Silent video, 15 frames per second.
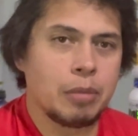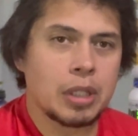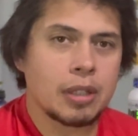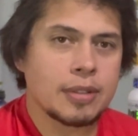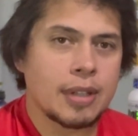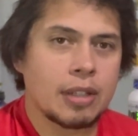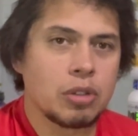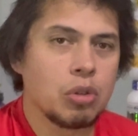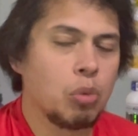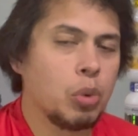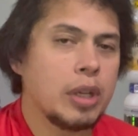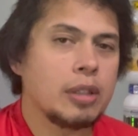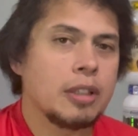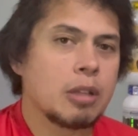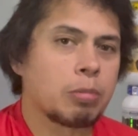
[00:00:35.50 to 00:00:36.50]
because I do
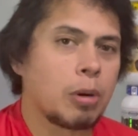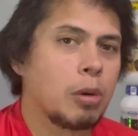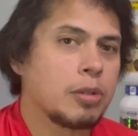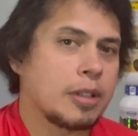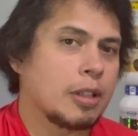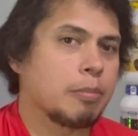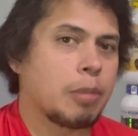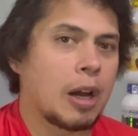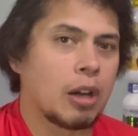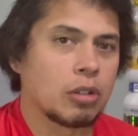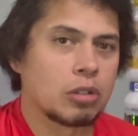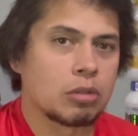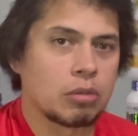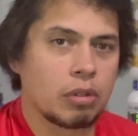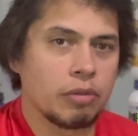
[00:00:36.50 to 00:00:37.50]
weekly protein
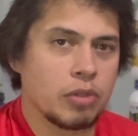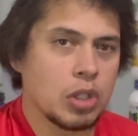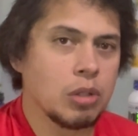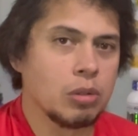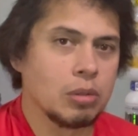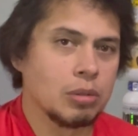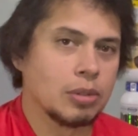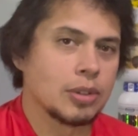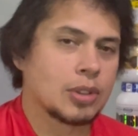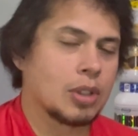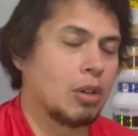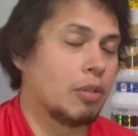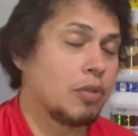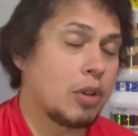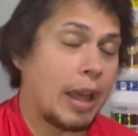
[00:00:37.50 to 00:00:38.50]
powder reviews.
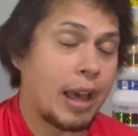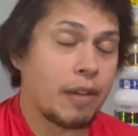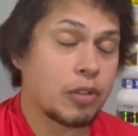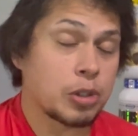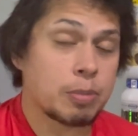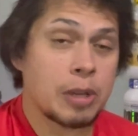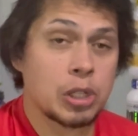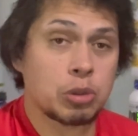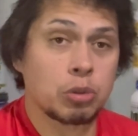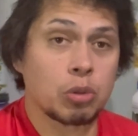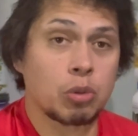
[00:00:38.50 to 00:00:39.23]
So if you have a special